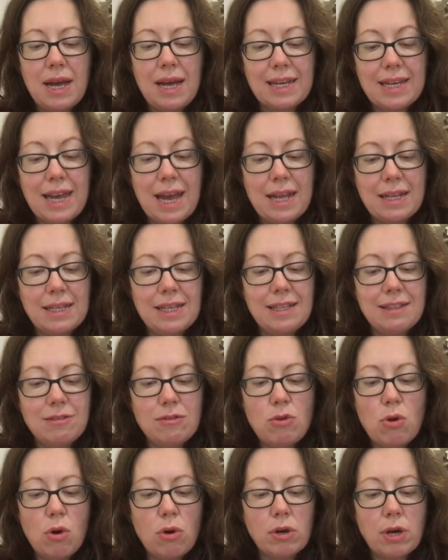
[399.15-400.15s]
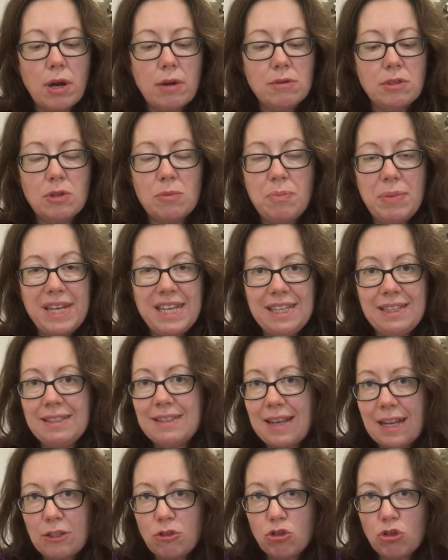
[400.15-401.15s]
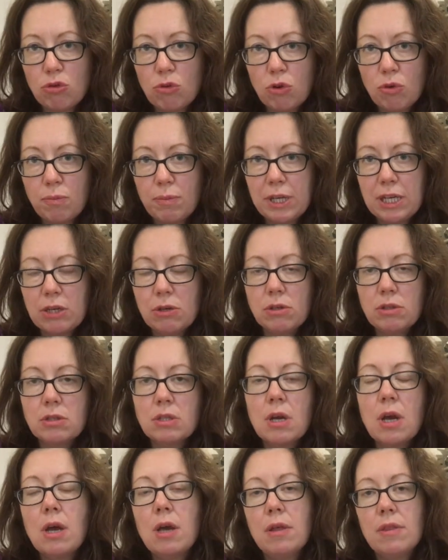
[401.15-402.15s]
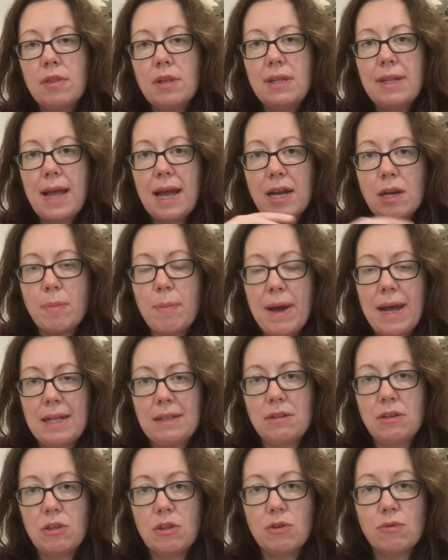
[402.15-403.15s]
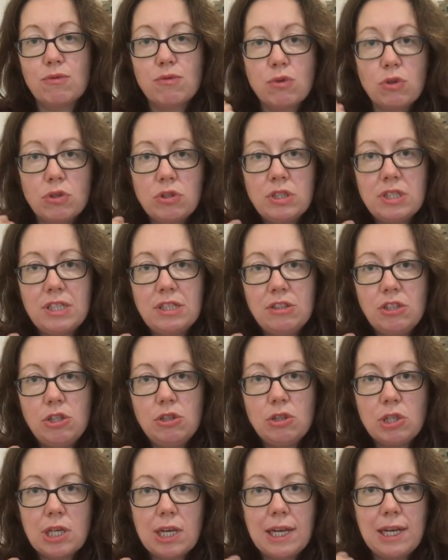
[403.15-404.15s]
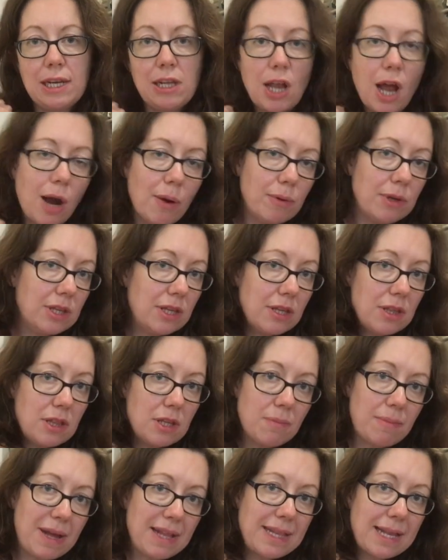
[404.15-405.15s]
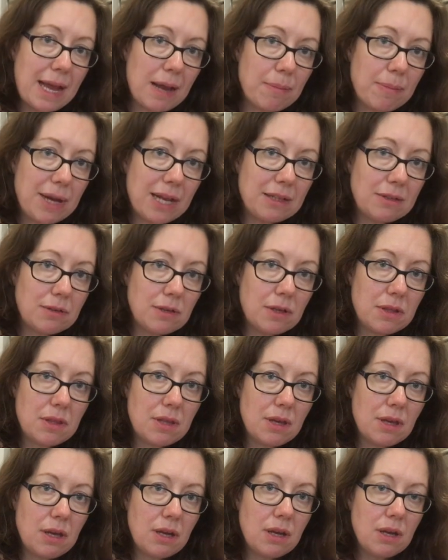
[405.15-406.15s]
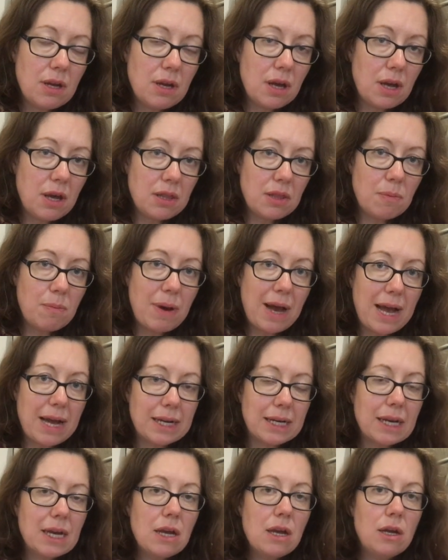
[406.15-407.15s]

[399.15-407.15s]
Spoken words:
again, it's not going to be central because the neckband at the front is usually lower than the neckband at the back.